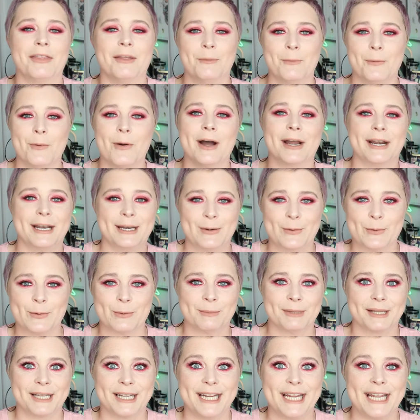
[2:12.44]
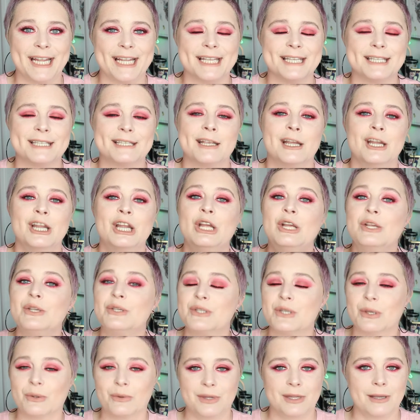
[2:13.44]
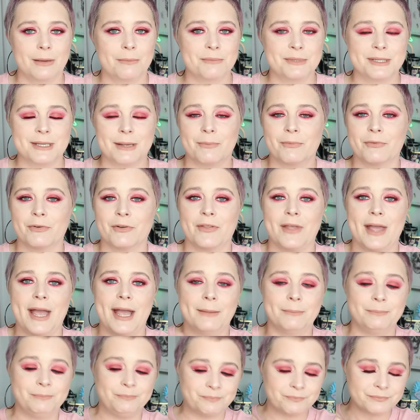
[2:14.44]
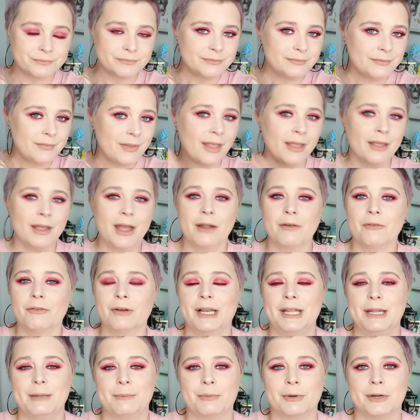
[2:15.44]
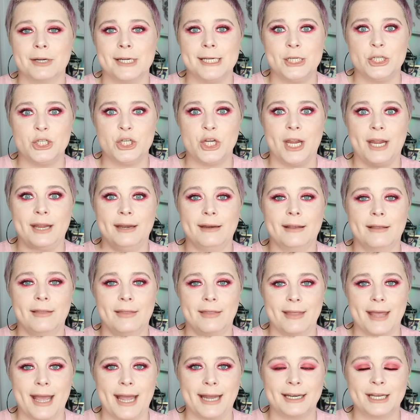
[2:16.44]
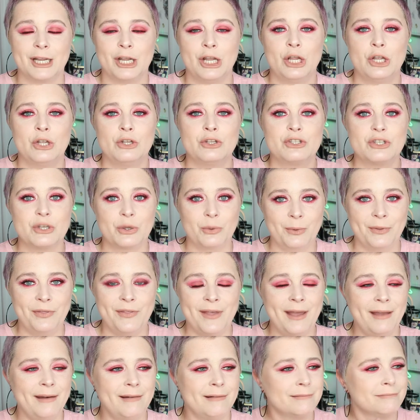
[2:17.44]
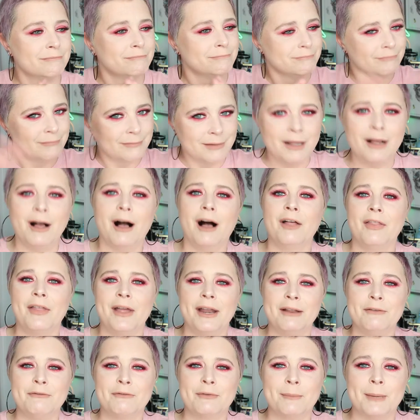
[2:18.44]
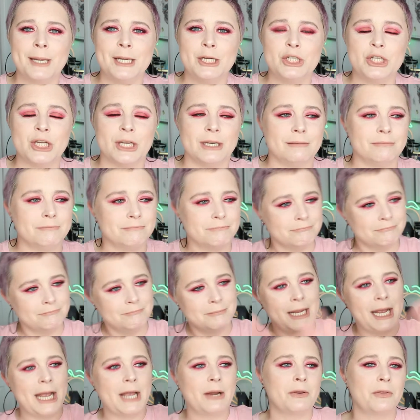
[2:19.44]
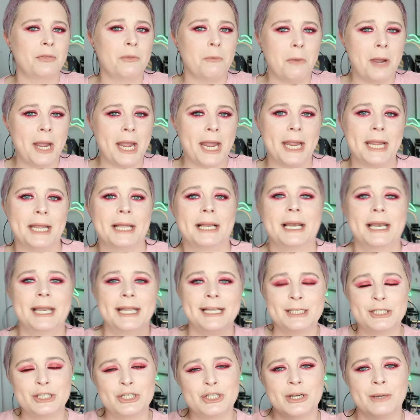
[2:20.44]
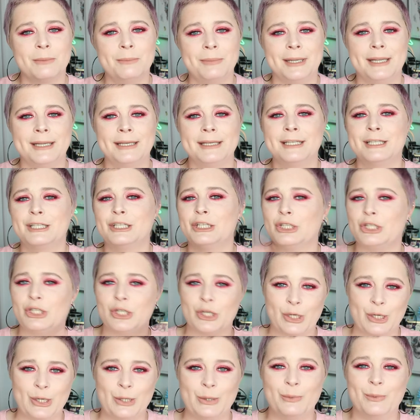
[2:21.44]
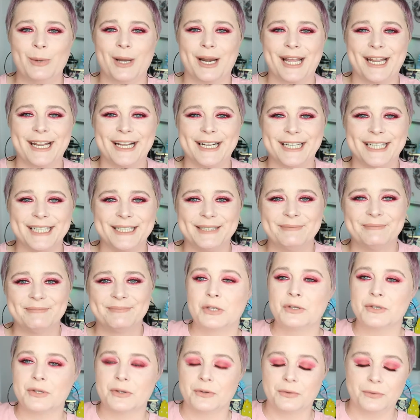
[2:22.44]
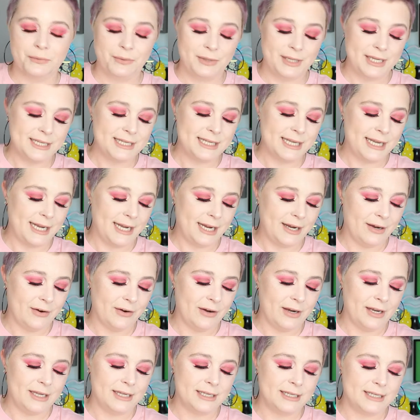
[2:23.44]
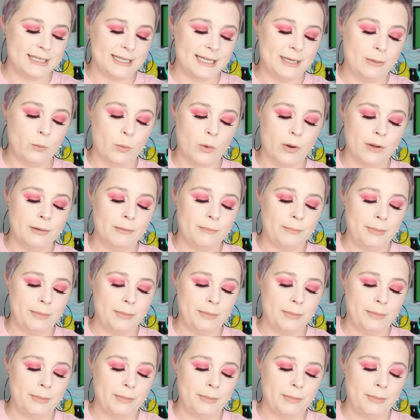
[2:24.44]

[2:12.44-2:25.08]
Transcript: than what it normally is. So thumbs up for that. I really appreciate that. So with that, all that information out of the way, let's jump in to show you what I got. So this here is the One